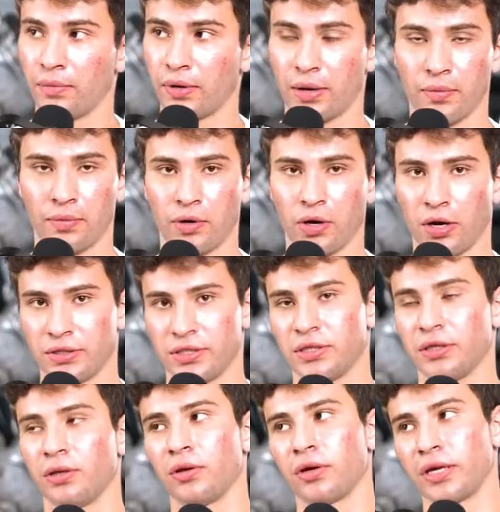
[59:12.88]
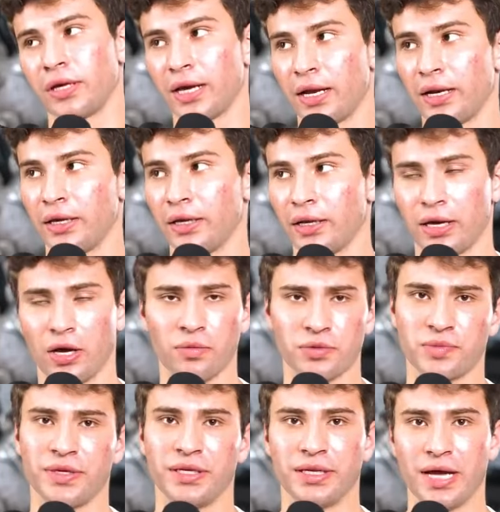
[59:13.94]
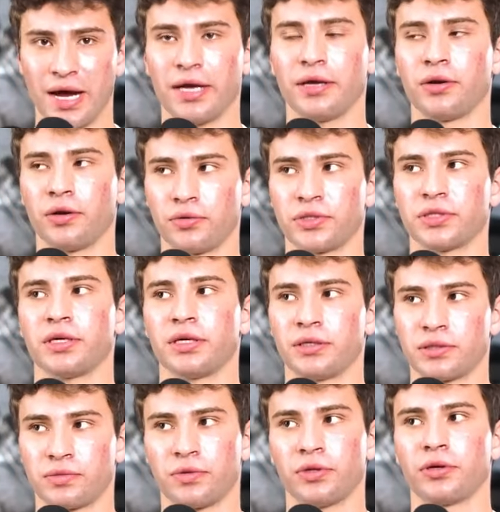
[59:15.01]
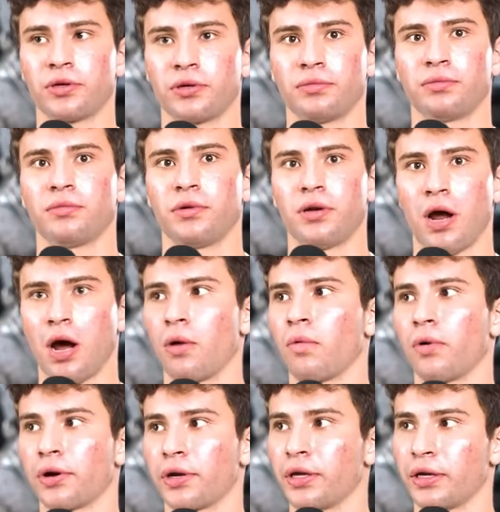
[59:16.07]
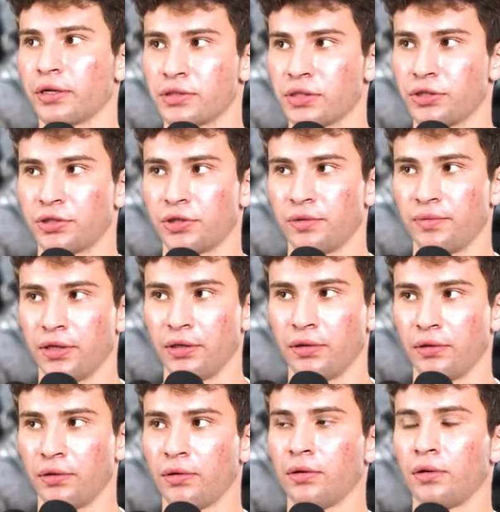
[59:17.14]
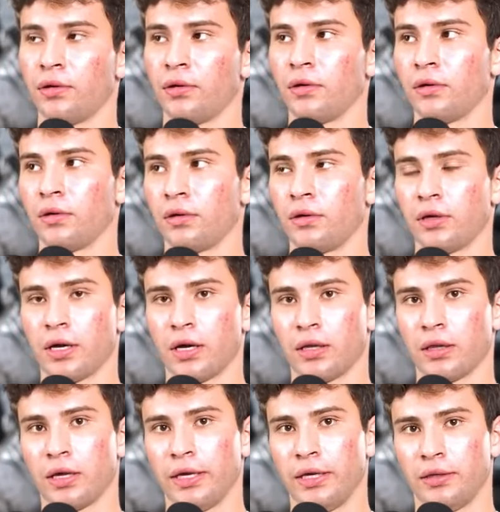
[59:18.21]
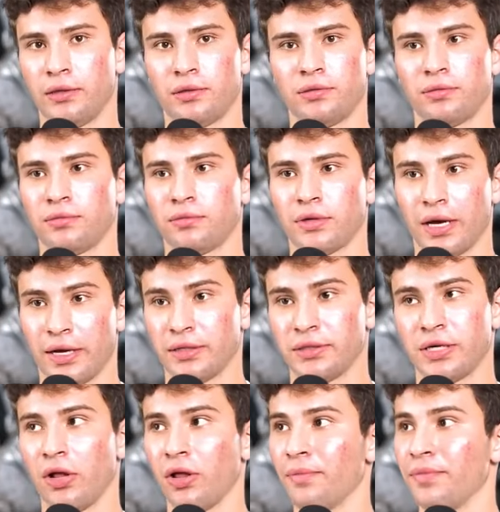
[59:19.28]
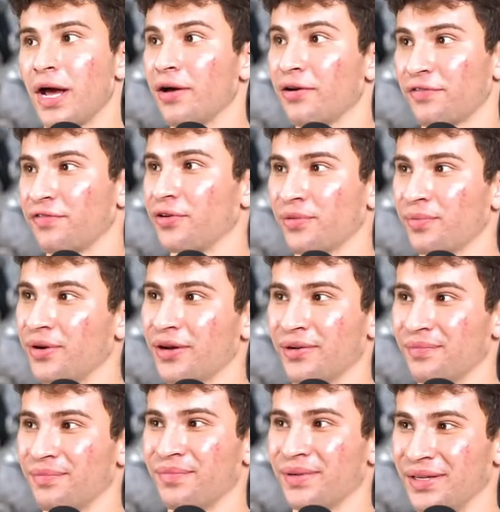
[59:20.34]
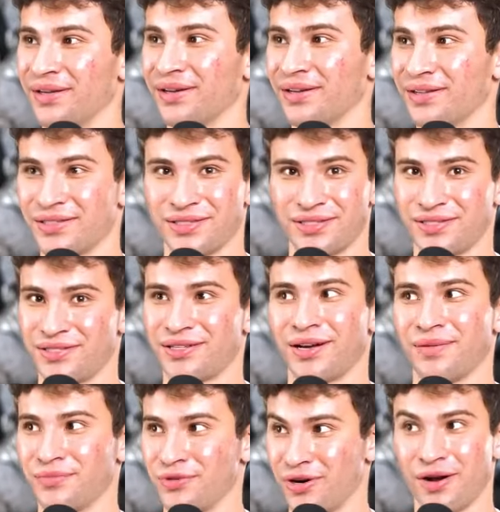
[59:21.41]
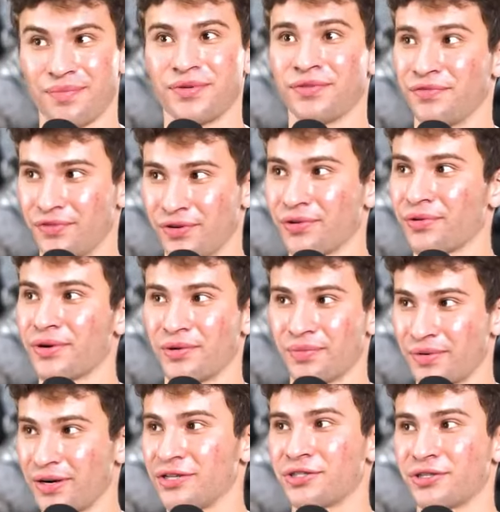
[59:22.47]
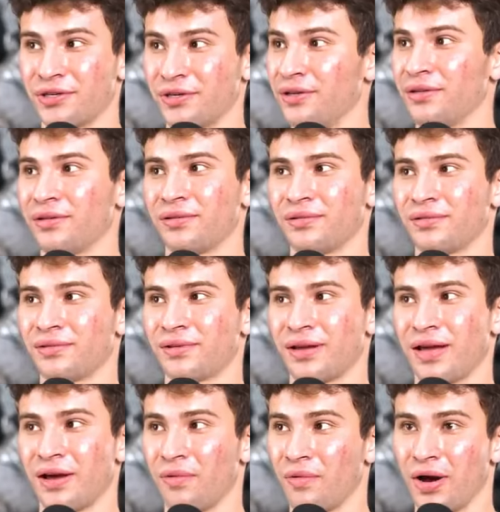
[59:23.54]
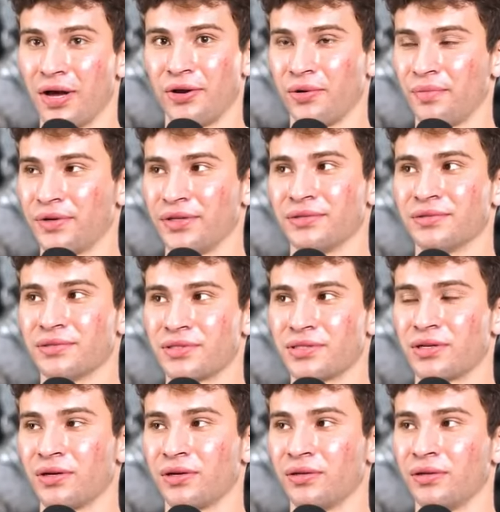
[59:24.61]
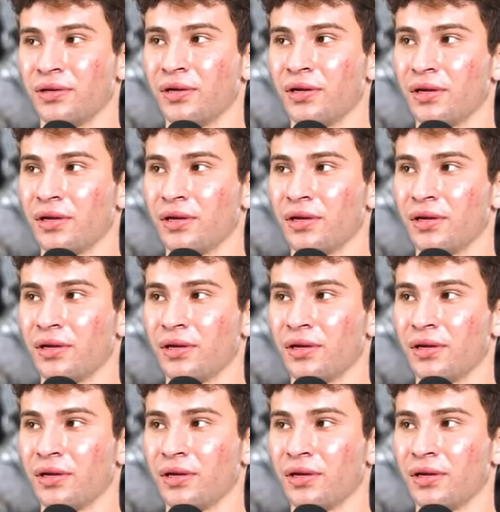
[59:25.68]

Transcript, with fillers: But I'm constantly looking at it and it helps me diagnose things when they're not working as they should be. Oh, okay, got you. Yeah, like I can tell I'm down a fuel pump because I'm dropping fuel rail pressure at wide open. So yeah.